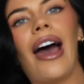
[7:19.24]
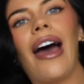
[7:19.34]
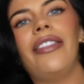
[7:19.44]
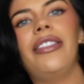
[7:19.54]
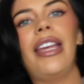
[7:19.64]

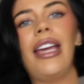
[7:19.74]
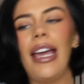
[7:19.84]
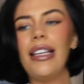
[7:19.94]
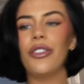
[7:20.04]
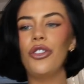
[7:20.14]
And
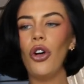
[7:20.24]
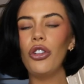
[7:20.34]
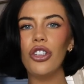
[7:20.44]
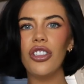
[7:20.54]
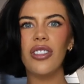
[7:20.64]
it's not
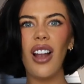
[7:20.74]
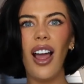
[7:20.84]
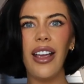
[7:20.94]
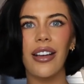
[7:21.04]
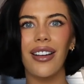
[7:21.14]
just
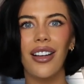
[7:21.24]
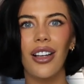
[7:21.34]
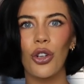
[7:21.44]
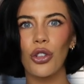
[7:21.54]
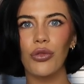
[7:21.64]
like
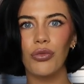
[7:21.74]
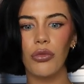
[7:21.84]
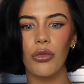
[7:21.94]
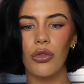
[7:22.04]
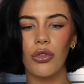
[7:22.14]

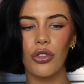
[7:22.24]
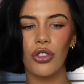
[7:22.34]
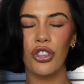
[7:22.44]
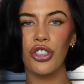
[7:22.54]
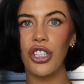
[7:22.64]

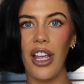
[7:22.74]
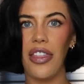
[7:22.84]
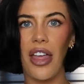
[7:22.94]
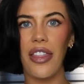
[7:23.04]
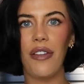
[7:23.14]
shit
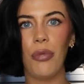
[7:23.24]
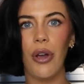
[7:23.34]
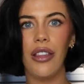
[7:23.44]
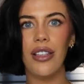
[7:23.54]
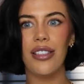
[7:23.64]
that they've put
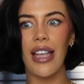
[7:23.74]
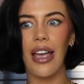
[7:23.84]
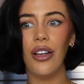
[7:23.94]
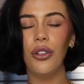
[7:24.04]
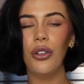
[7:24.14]
in the
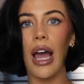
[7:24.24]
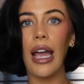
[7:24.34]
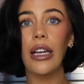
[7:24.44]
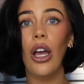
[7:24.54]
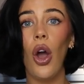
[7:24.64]
sale.
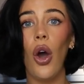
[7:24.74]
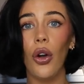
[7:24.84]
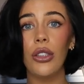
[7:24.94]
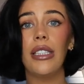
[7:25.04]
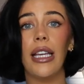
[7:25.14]
Like,
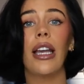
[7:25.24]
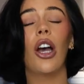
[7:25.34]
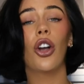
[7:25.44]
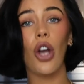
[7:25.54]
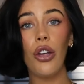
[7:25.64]
honestly,
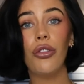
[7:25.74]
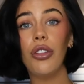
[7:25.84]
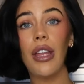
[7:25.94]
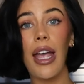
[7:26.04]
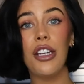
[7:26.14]
go
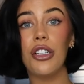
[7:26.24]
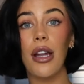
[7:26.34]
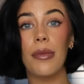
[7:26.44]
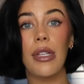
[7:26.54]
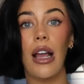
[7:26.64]
through the
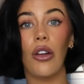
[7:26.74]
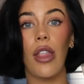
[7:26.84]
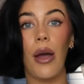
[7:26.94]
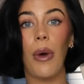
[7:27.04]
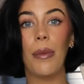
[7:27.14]
H&M sale on
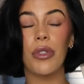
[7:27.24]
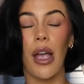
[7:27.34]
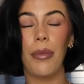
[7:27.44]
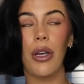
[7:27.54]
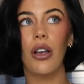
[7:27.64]
their
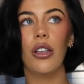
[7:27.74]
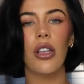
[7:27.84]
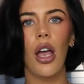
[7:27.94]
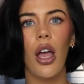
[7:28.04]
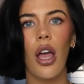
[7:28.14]
website because
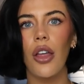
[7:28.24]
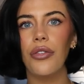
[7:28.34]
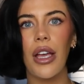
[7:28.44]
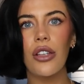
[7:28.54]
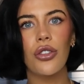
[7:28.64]

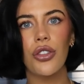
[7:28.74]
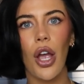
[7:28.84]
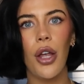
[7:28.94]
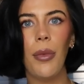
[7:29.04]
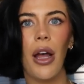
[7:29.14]
there's
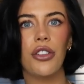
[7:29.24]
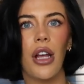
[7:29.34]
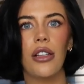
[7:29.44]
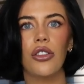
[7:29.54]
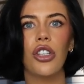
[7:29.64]
so much
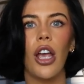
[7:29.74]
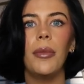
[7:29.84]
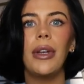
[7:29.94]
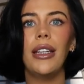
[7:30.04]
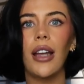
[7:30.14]
and so
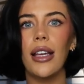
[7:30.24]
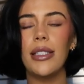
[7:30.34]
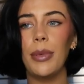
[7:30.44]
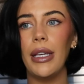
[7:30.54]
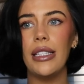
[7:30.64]
many nice
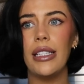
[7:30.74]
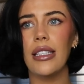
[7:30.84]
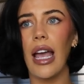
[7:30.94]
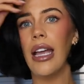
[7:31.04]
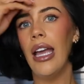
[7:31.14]
pieces.
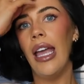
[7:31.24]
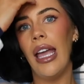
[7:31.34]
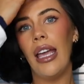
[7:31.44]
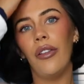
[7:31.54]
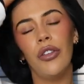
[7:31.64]
Like,
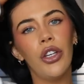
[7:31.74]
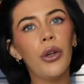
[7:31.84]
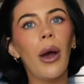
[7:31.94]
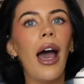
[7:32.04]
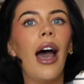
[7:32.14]
if
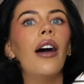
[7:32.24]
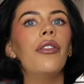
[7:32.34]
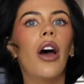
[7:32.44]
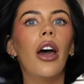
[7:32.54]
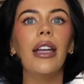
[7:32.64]
you
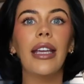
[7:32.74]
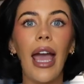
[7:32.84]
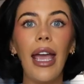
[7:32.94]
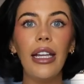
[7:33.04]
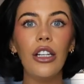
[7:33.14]
have an
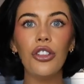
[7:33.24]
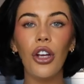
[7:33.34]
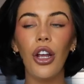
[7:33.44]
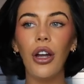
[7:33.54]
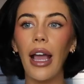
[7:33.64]

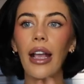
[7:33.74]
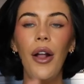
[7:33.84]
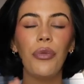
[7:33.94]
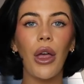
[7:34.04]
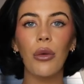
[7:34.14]
occasion, like
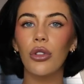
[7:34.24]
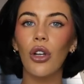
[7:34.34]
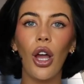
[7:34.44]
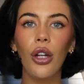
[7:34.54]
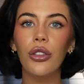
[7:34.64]
there was
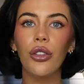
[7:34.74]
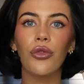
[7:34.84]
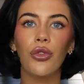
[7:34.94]
loads of